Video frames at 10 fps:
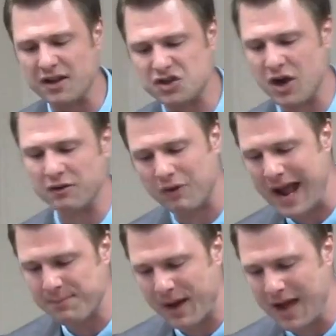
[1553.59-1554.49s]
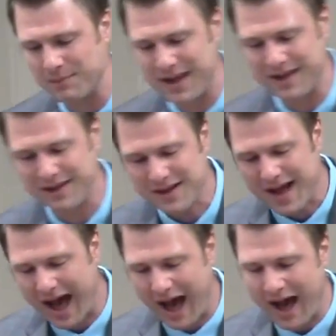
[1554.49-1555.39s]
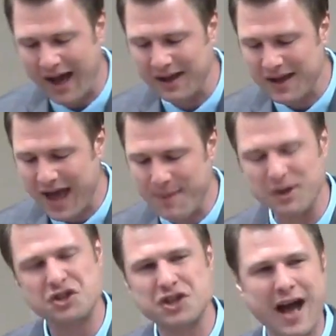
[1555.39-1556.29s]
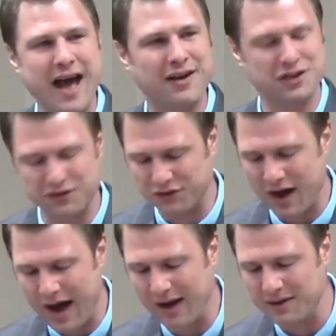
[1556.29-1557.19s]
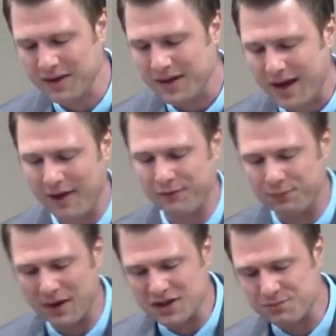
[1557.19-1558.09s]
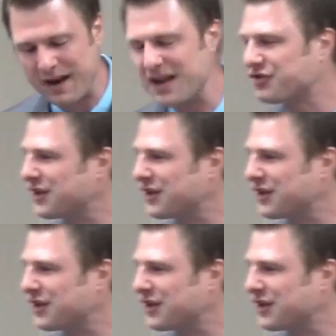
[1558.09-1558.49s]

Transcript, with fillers: has done right by me, I am a child of God. Of, but as many as